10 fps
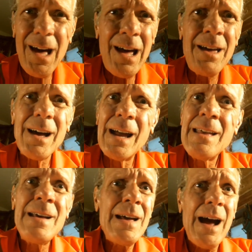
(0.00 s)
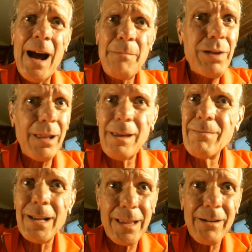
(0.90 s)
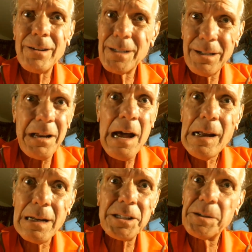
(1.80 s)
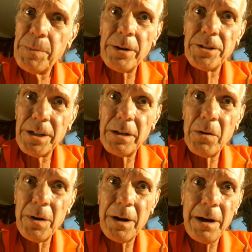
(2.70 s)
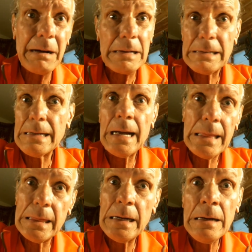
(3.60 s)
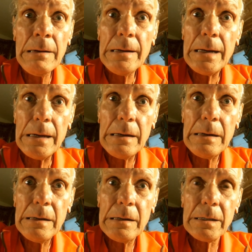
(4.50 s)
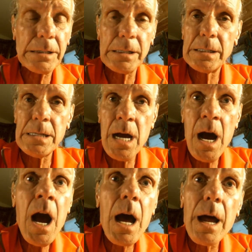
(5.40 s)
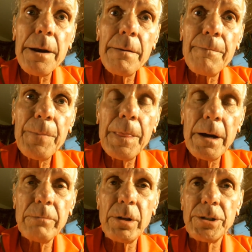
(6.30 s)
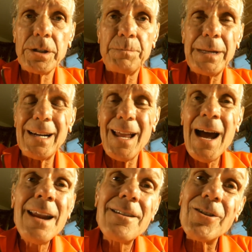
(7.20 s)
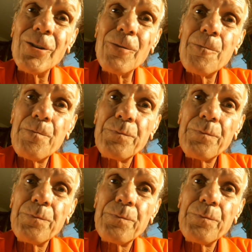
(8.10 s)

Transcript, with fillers: I, I, I believe that there is a lot of conspiracy going on, and it's not theory. It's just not. That we're just being lied to,